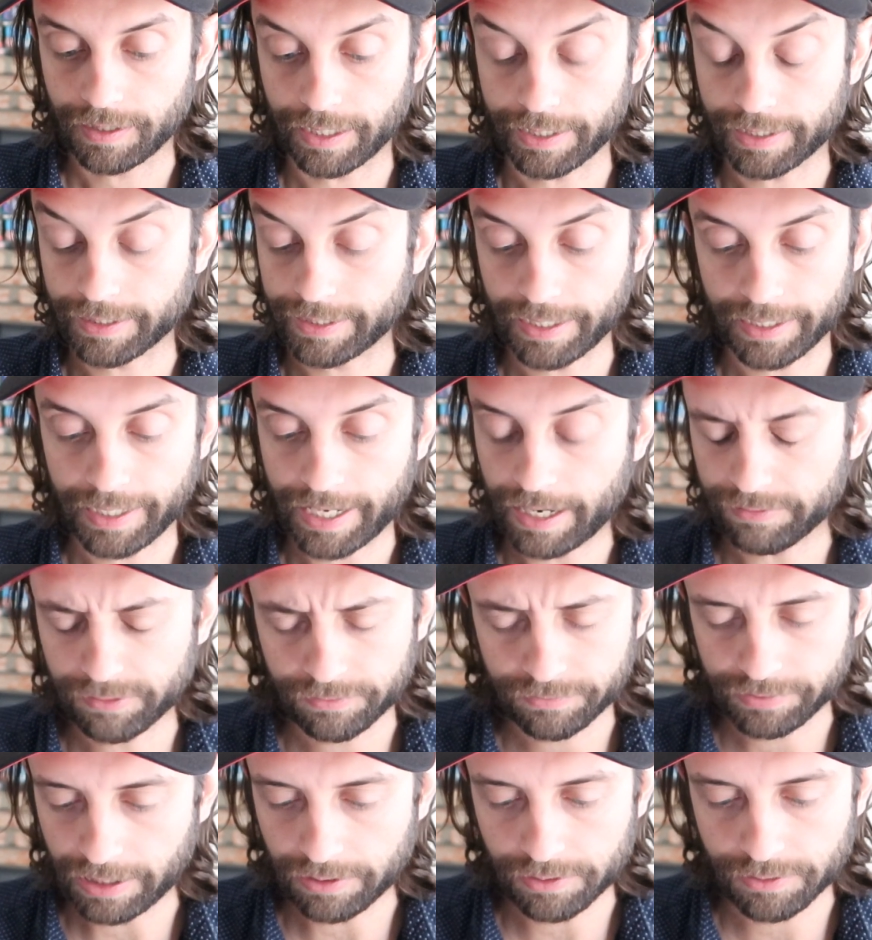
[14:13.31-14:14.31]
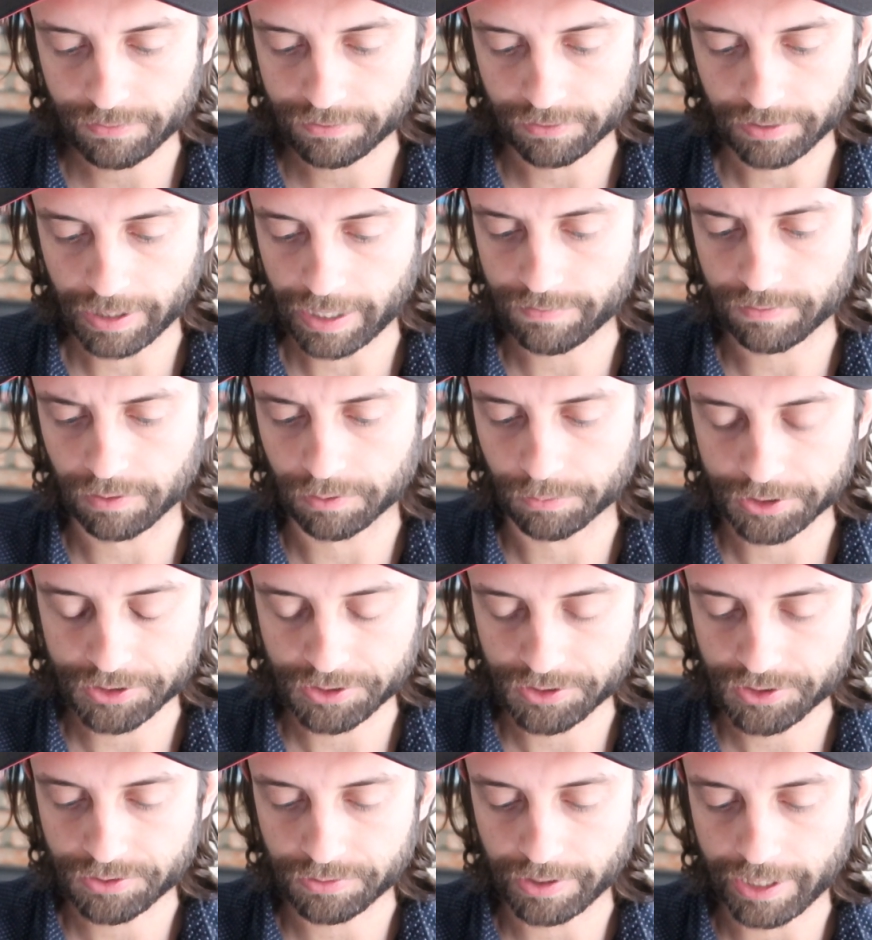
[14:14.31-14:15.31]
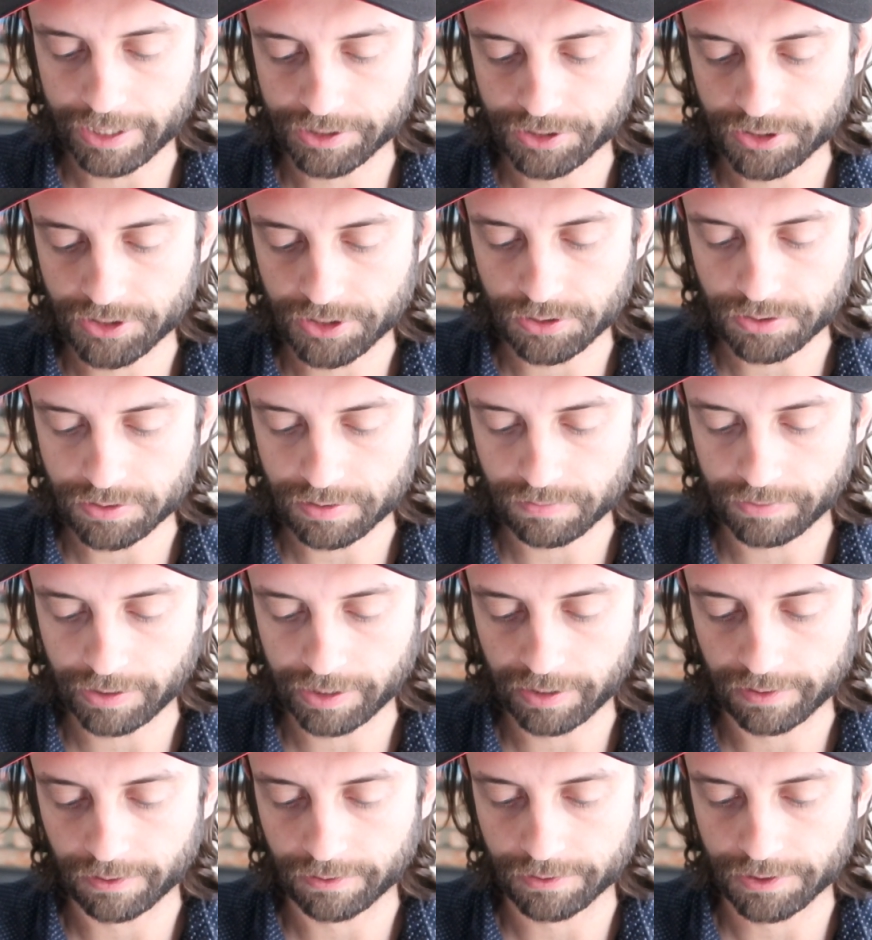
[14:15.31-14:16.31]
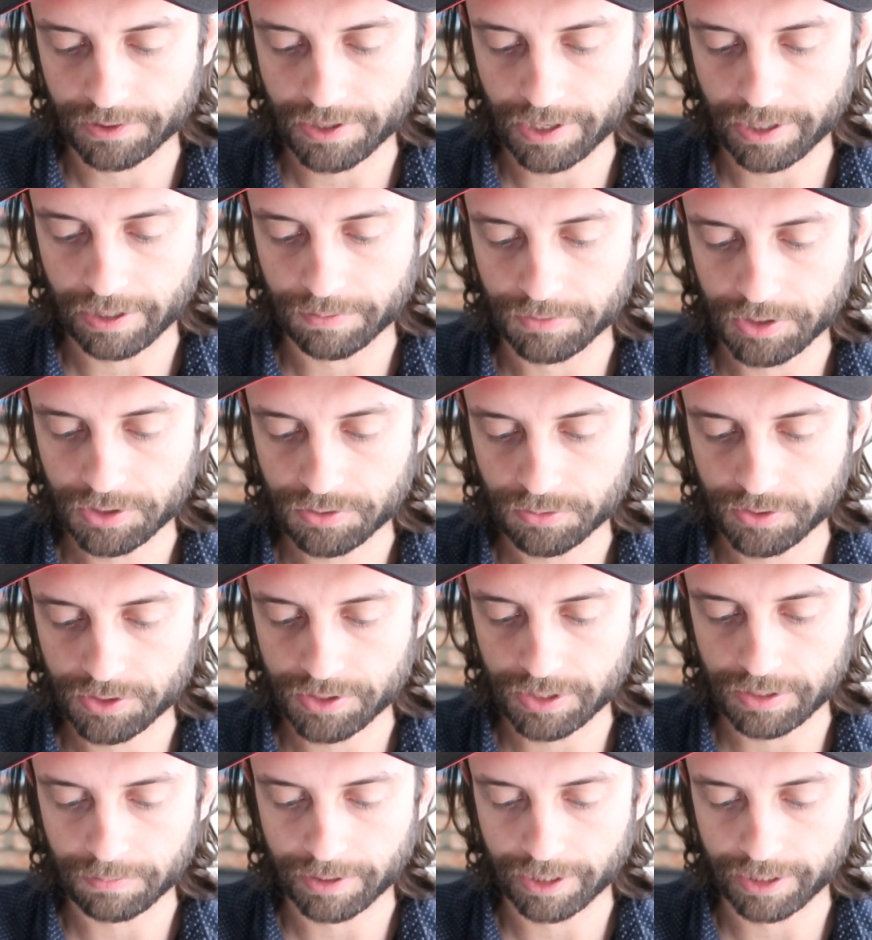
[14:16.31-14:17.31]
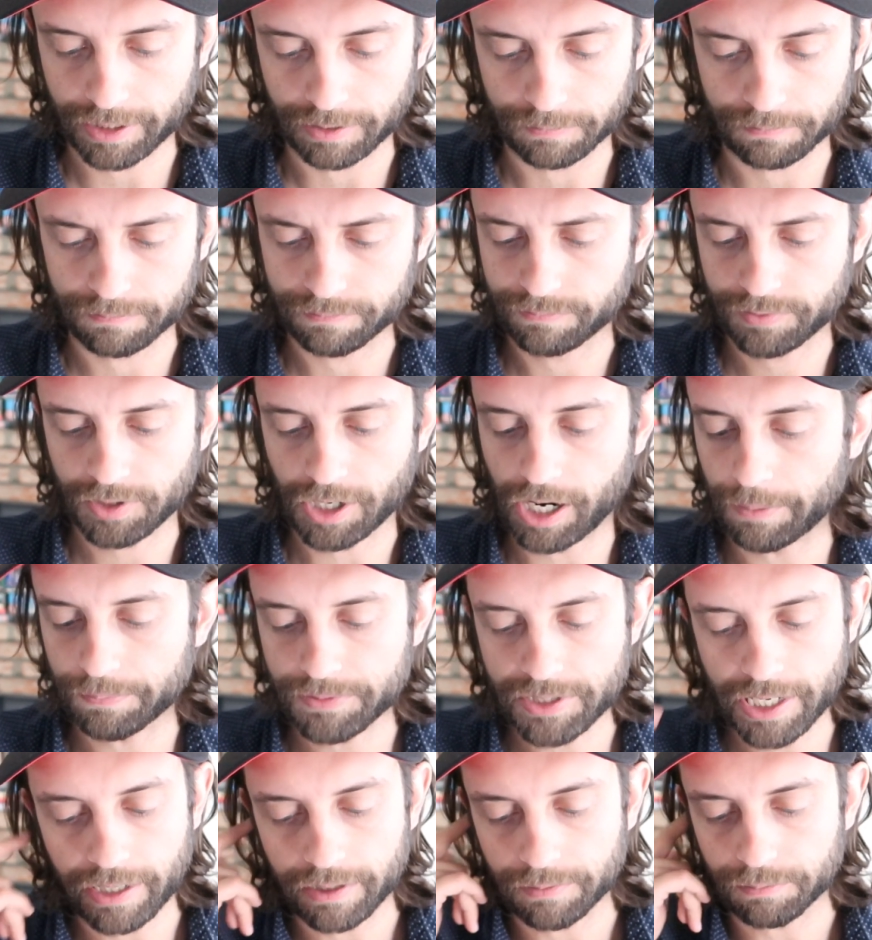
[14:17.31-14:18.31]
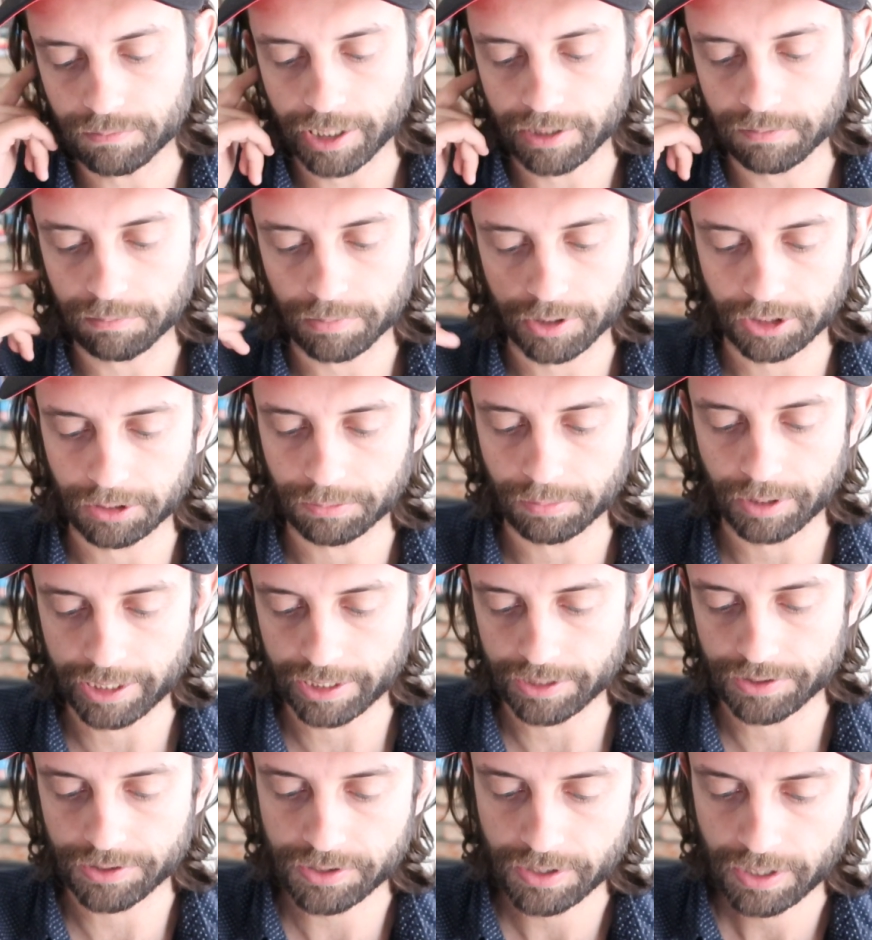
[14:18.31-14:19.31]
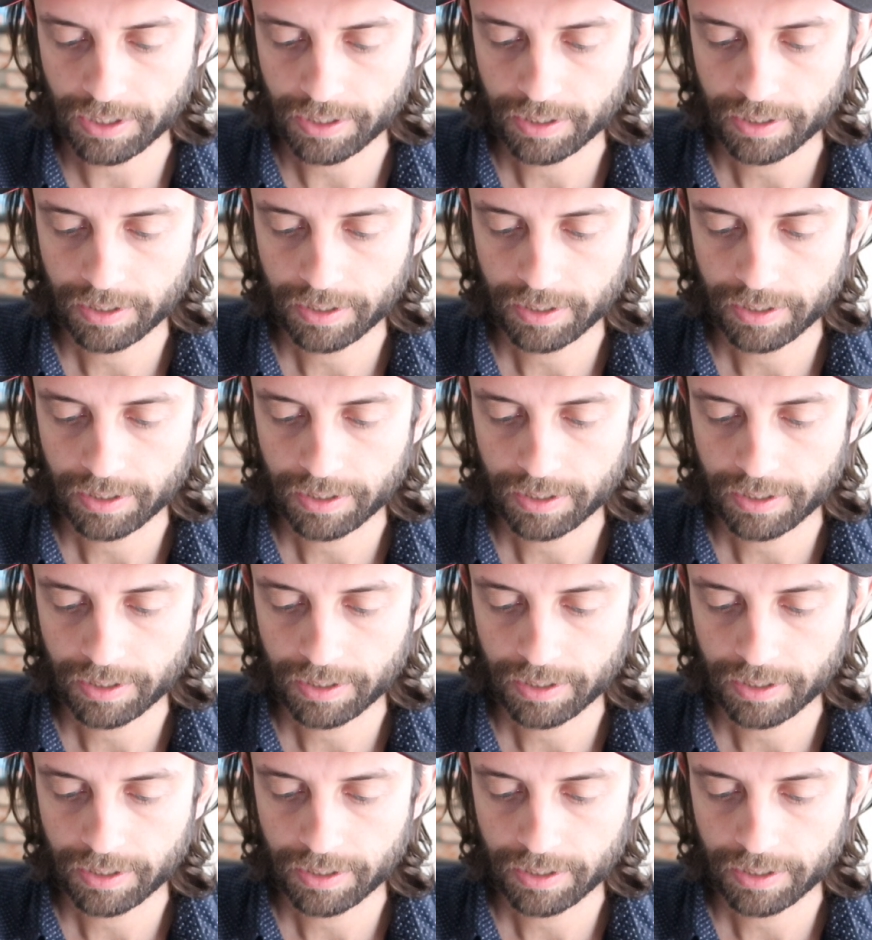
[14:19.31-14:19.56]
I again haven't found it forever, which is strange because I used to find it all the time. This was in my top 10 bread and butter brands.